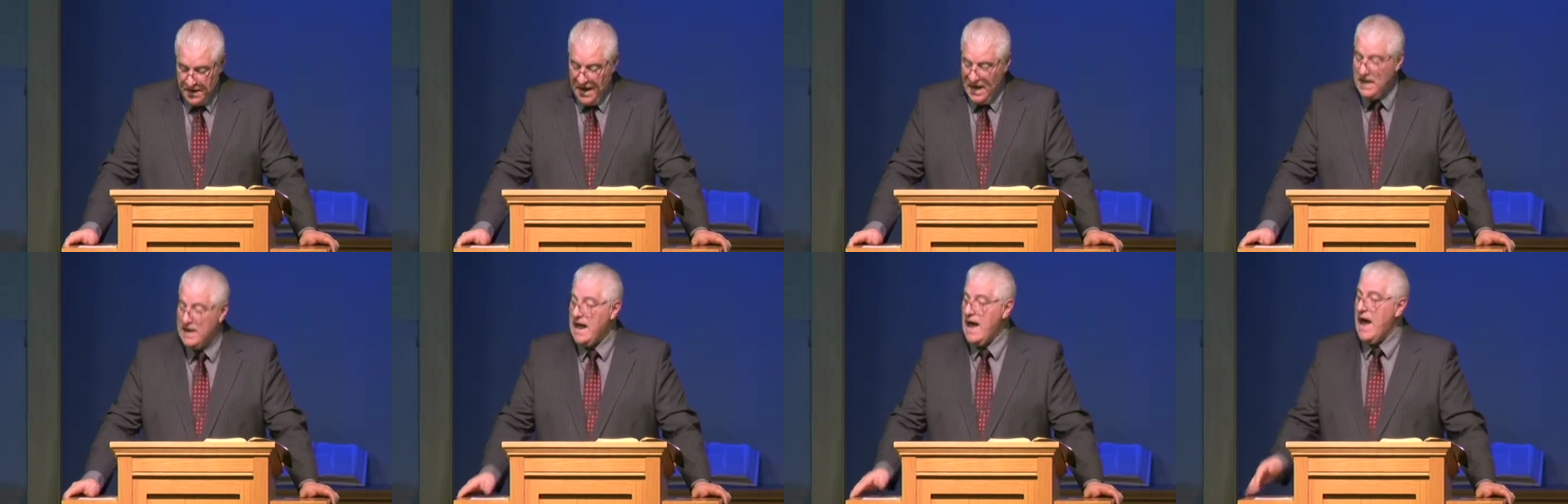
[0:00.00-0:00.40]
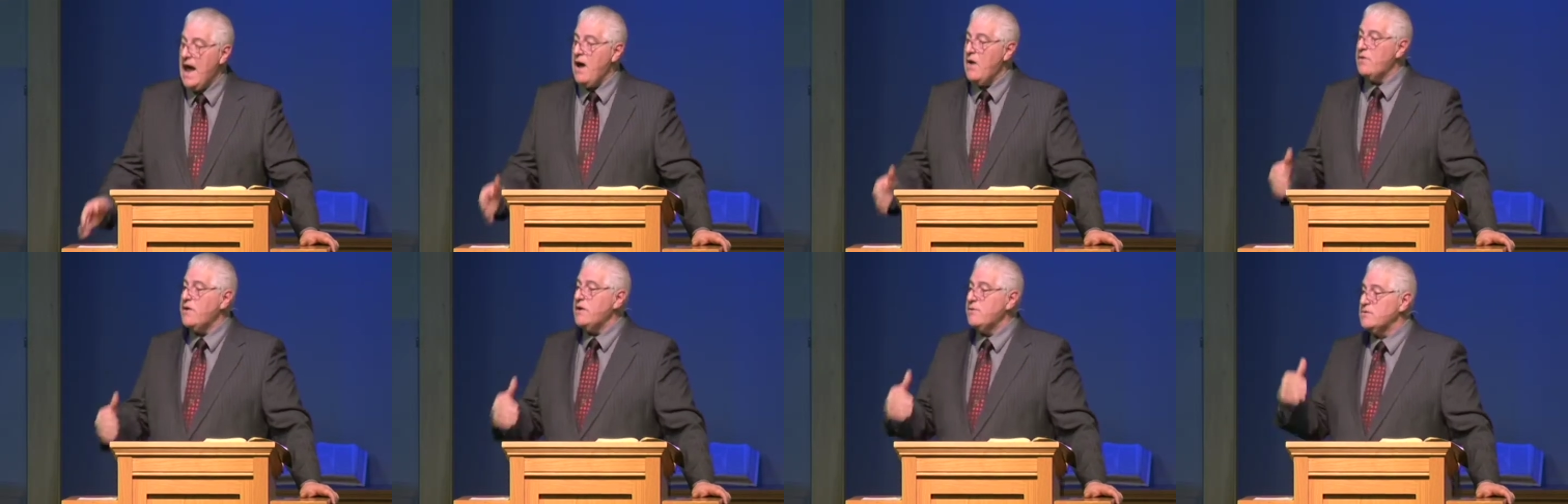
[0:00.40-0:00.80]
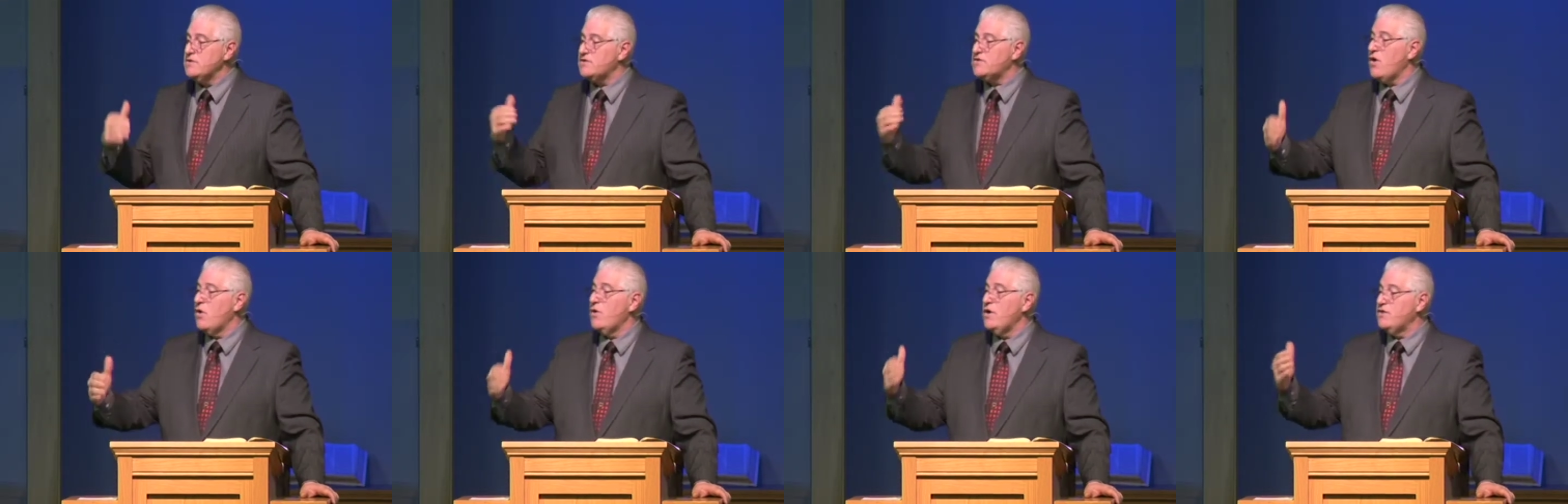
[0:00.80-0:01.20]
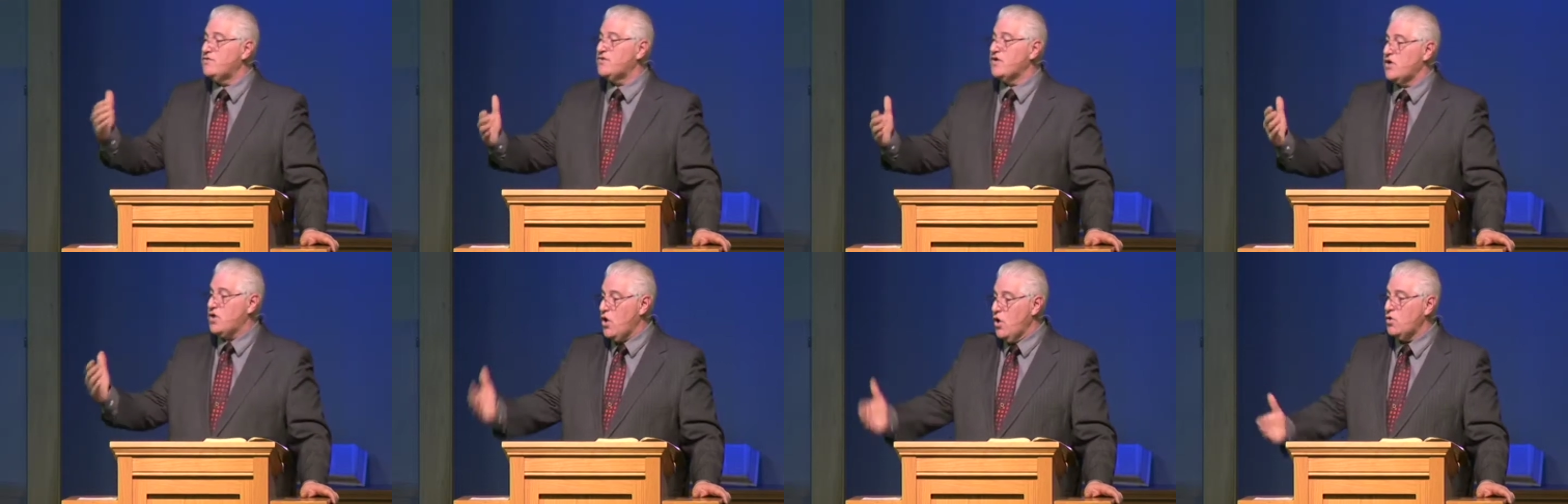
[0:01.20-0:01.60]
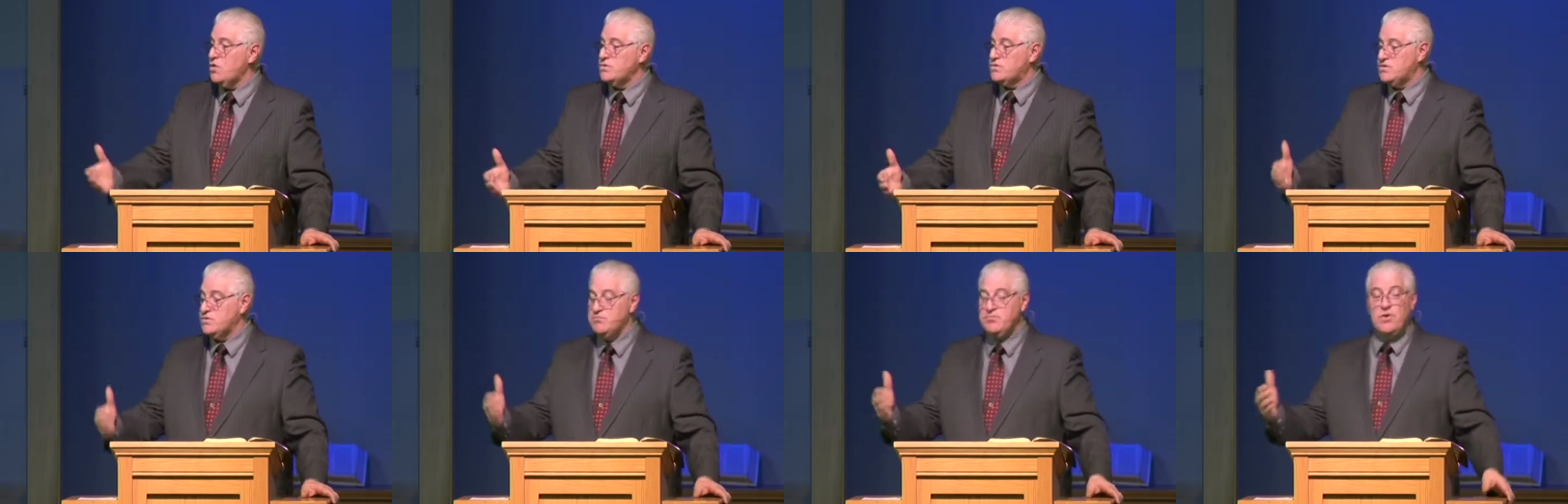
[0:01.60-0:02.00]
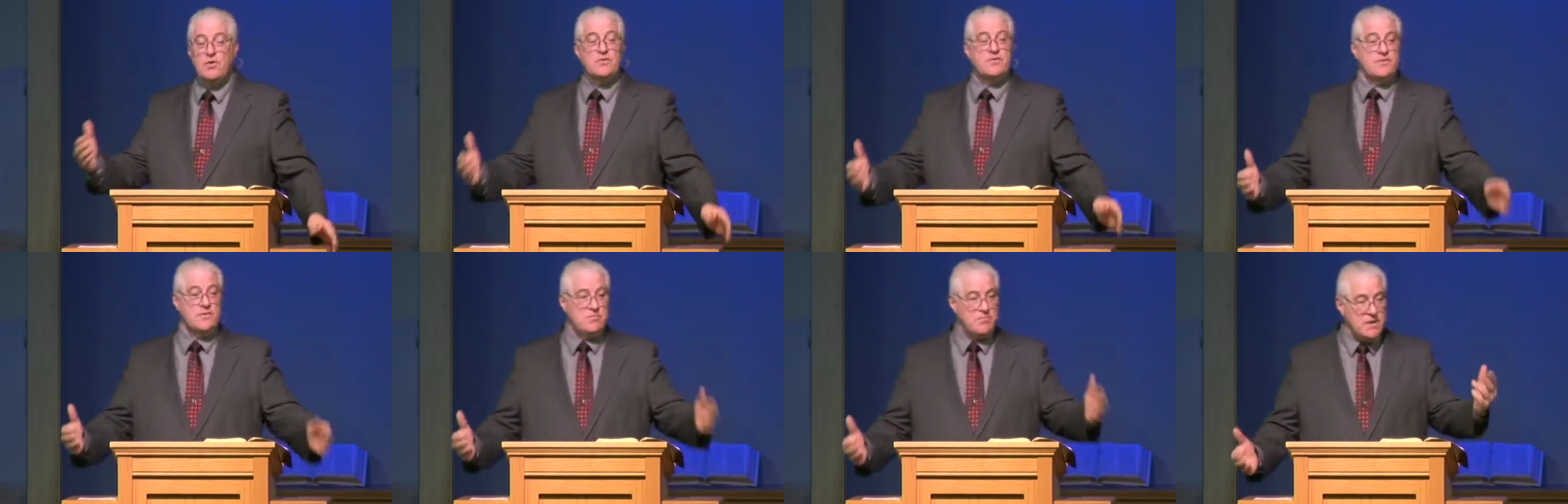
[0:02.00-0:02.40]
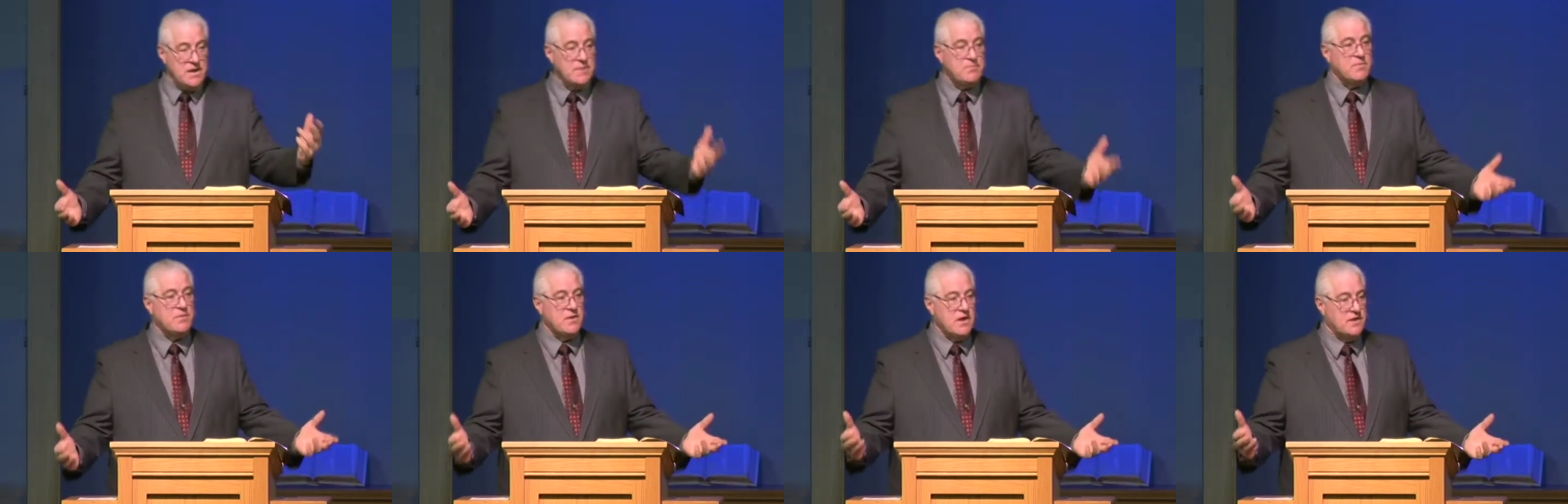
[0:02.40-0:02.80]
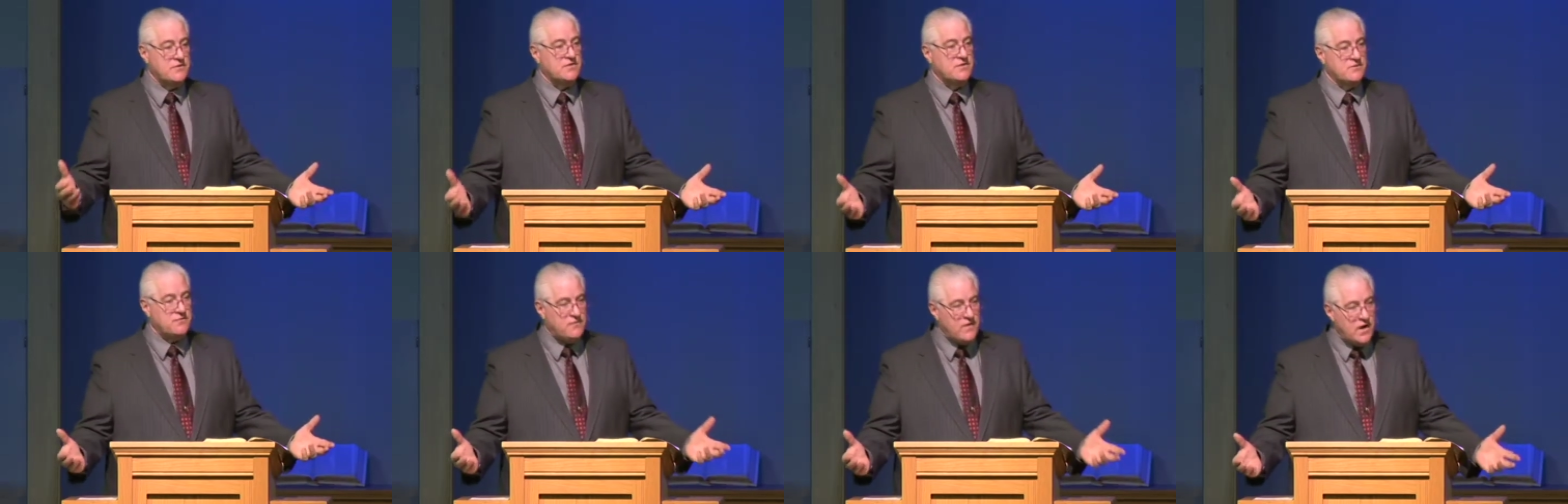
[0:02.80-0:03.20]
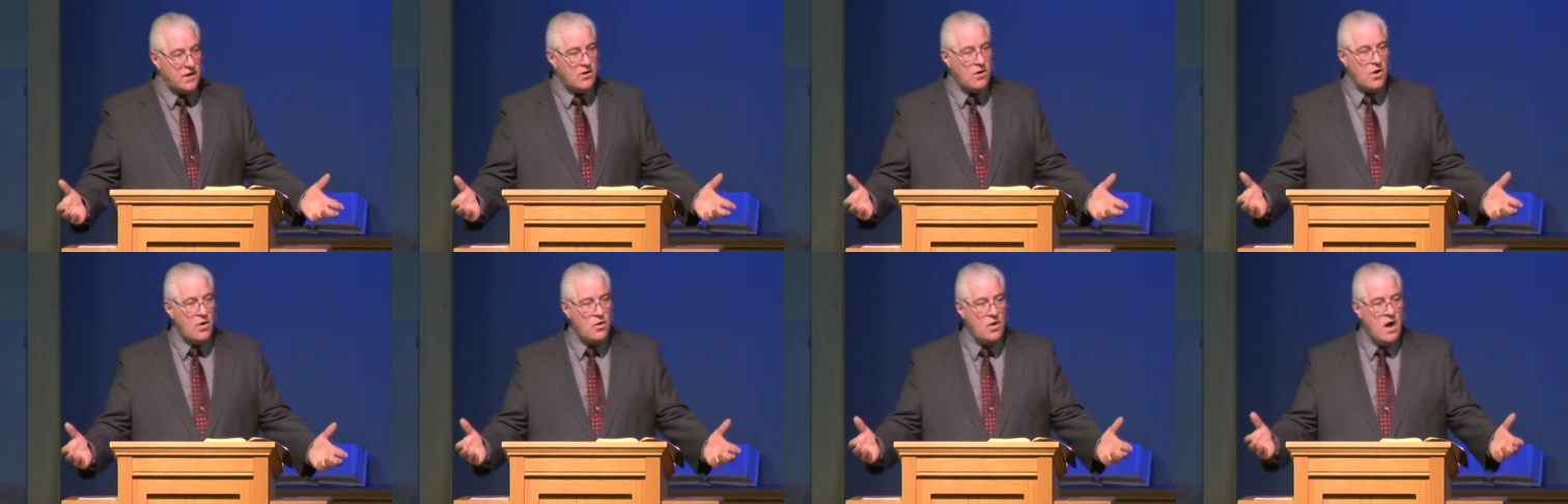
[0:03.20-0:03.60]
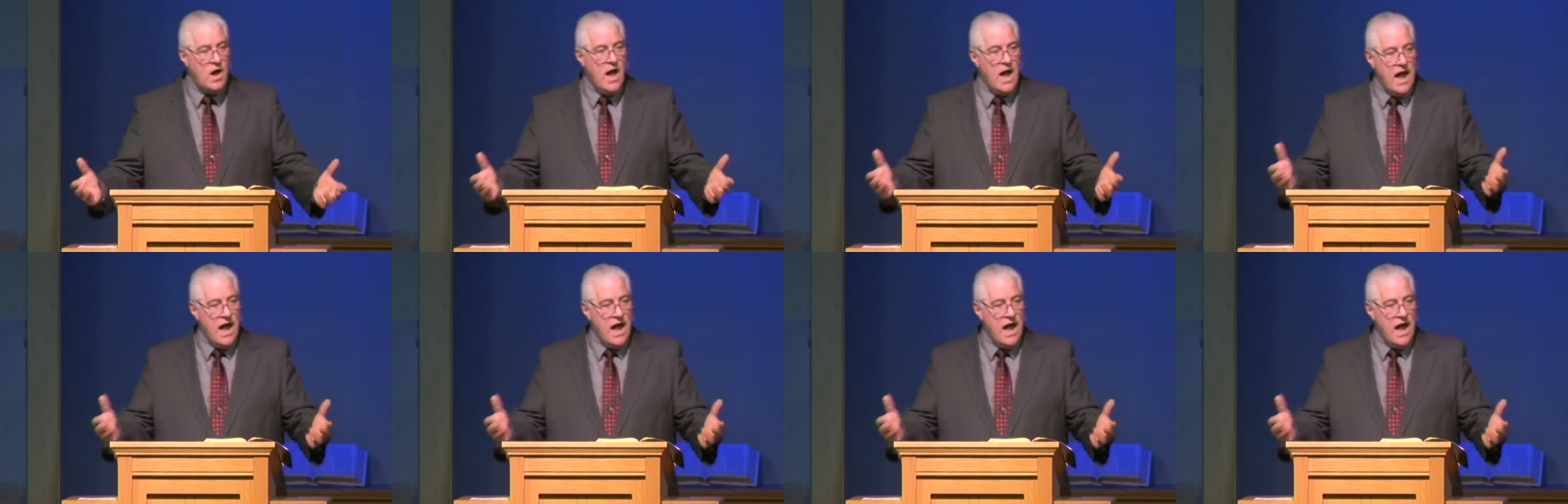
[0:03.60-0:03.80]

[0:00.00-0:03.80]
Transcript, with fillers: on how he was going to go to both the people and to Pharaoh